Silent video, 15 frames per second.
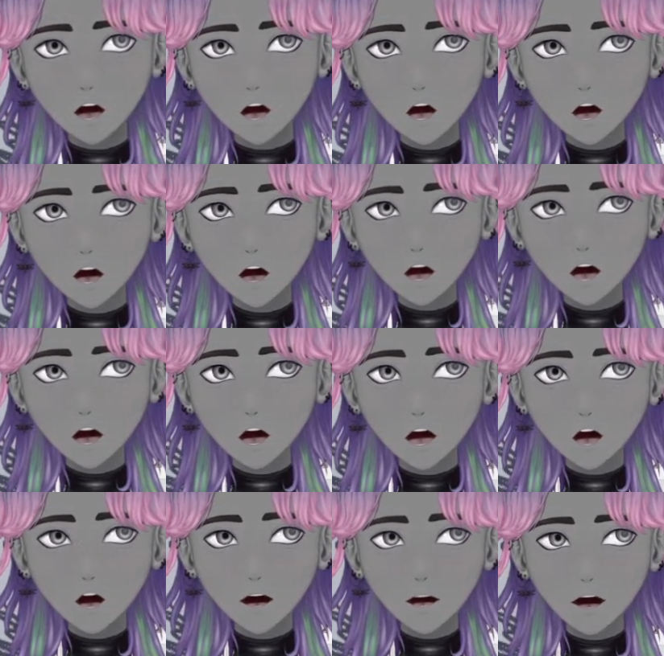And
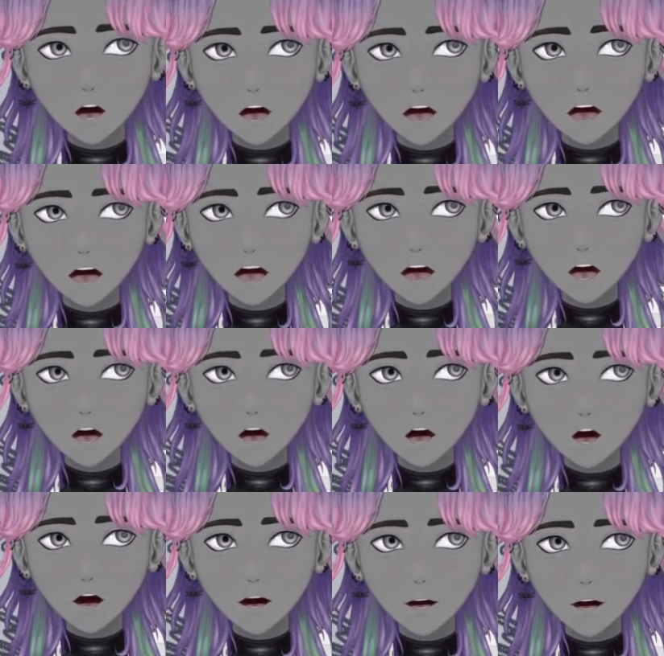
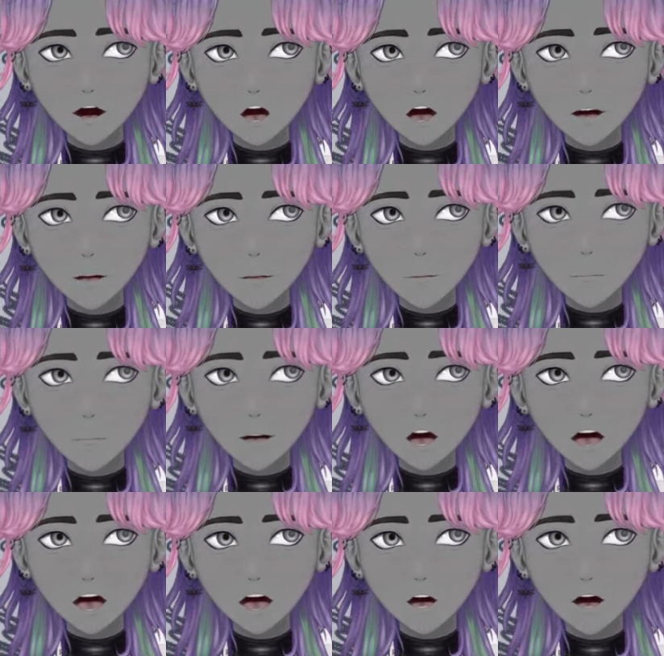with them,
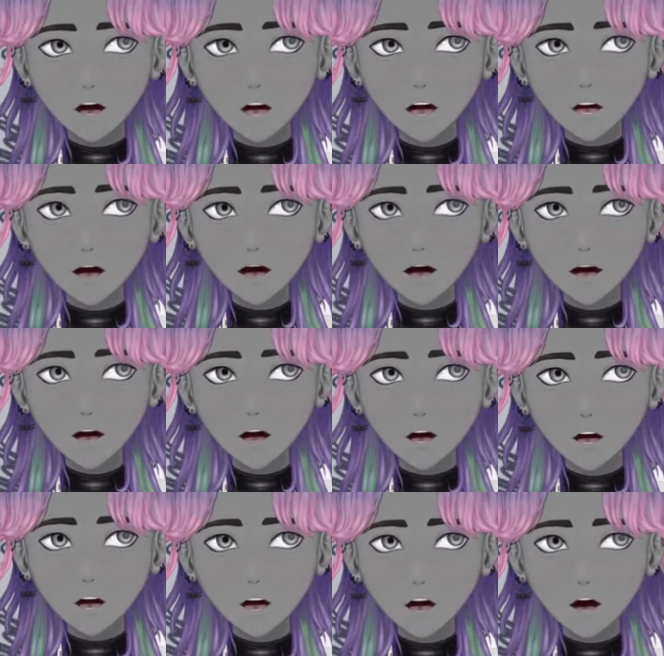the discussion
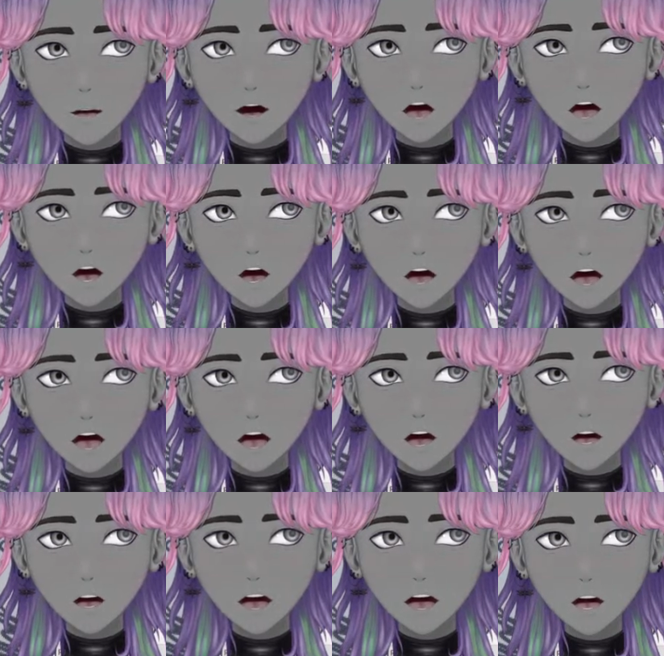about like state of
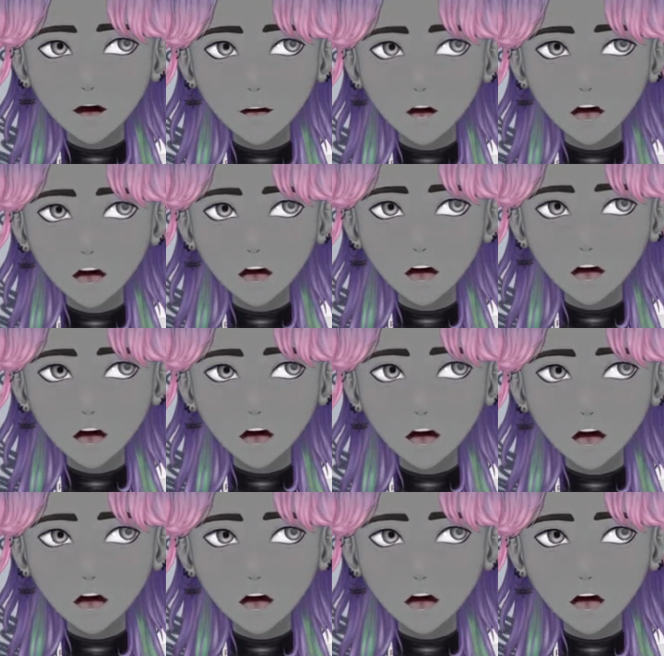art and like kind
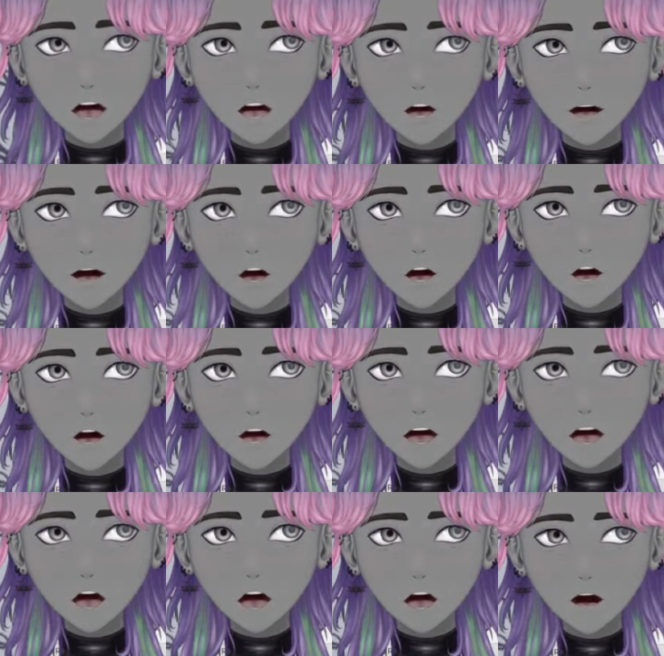of about art
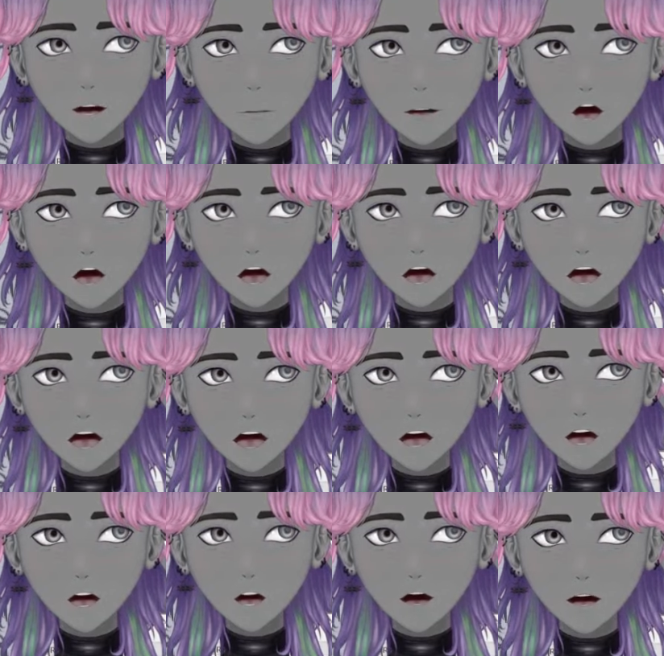medium
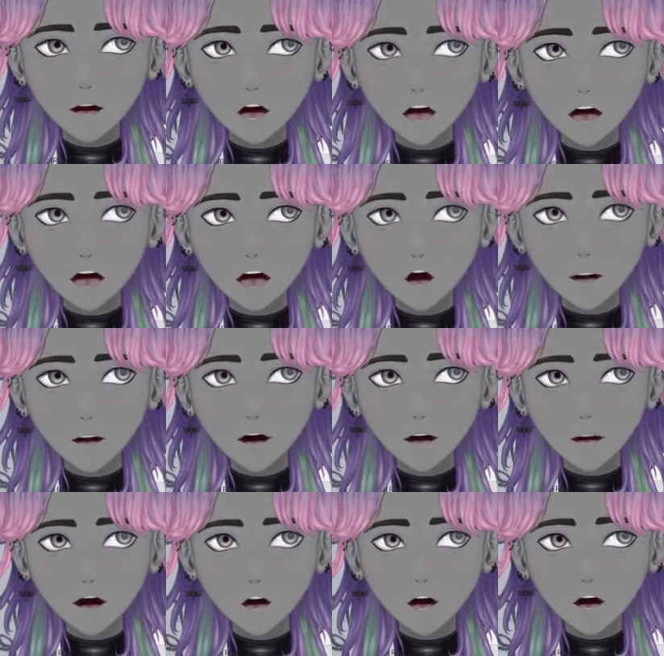be like possible.
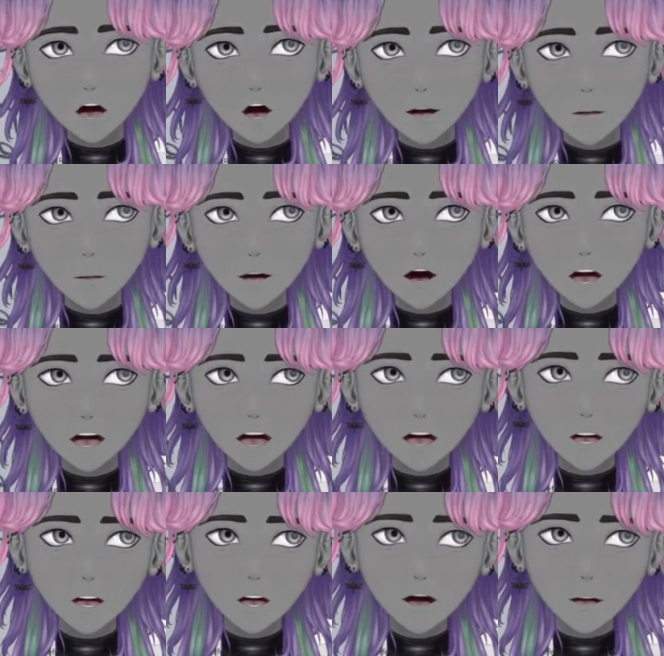I mostly talked with
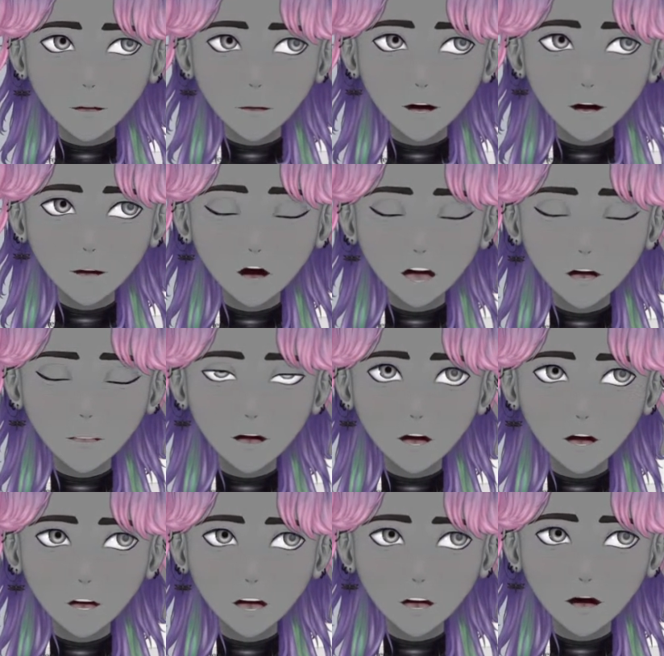one of my
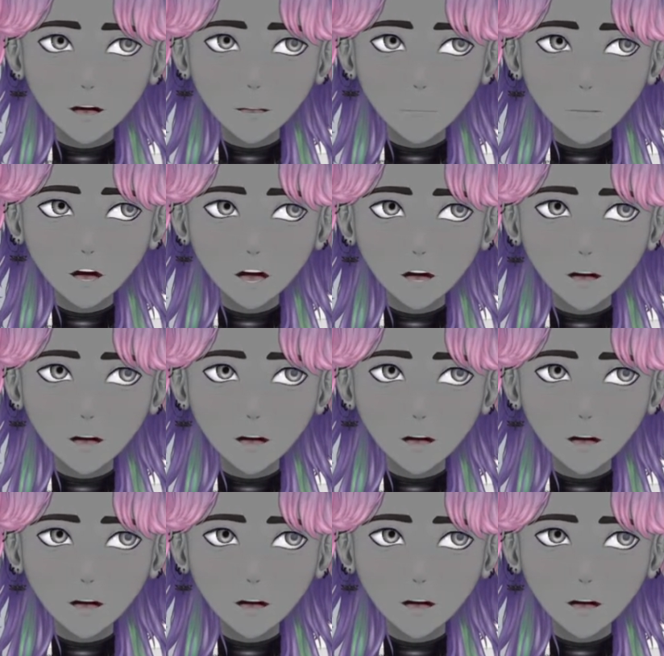closest friends about